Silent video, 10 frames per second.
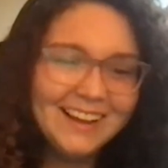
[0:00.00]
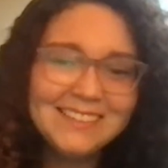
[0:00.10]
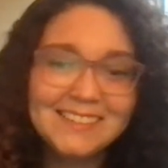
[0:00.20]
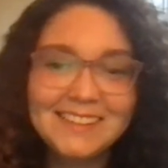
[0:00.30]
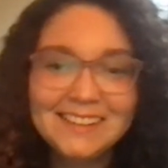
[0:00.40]

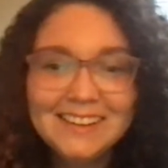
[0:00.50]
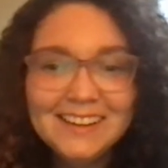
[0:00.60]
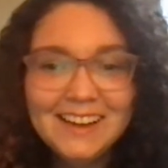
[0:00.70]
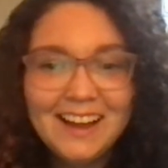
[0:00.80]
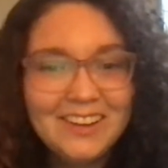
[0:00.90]
Excellent.
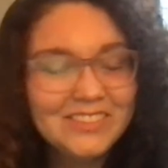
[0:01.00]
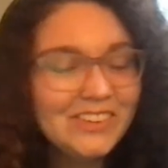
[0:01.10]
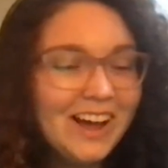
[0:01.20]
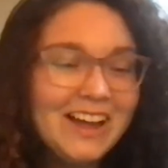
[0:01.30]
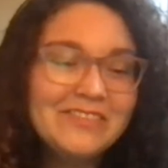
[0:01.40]

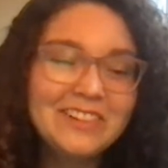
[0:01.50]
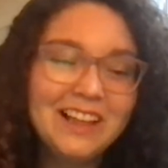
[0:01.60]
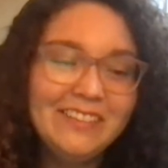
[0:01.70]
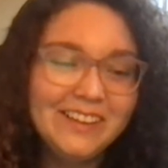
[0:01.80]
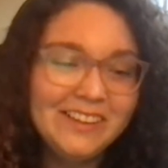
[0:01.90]
So I am
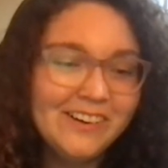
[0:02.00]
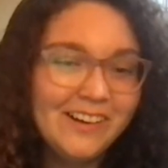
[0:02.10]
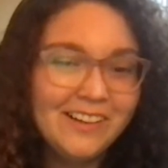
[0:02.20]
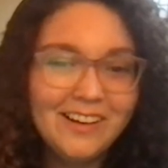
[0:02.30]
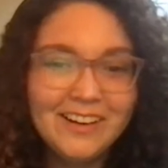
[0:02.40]
glad that you
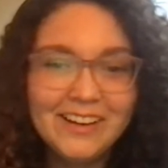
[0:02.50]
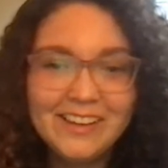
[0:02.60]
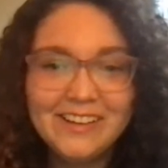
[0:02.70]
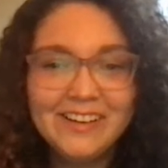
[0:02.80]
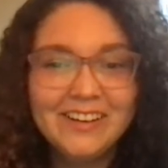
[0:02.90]
all are
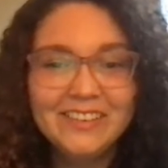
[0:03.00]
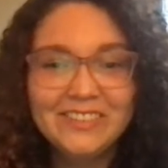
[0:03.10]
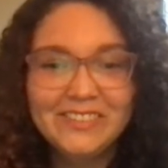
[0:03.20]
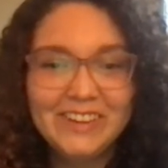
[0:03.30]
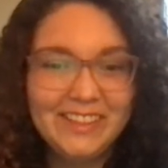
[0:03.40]
here
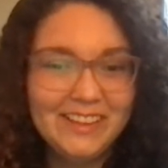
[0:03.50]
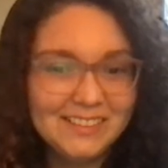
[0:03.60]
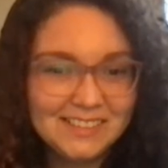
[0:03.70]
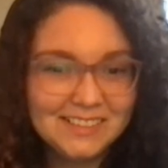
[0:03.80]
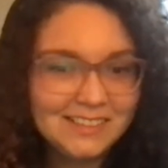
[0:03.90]
with
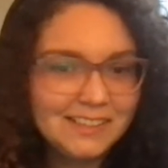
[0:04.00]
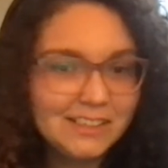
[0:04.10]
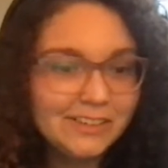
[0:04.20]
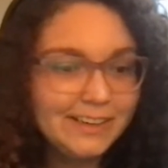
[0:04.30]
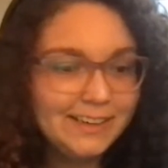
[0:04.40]
us. Let's
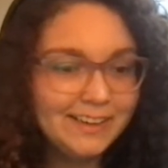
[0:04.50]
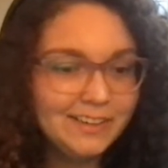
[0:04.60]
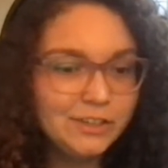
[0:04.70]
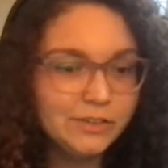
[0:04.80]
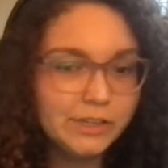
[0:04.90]
go ahead and get
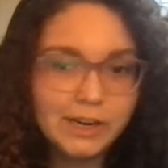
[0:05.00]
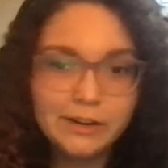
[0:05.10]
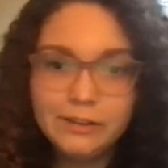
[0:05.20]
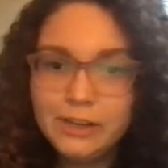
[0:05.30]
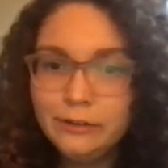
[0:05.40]
into it,
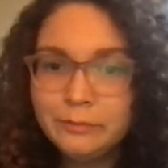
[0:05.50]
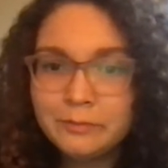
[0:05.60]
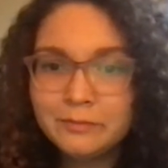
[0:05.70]
shall we?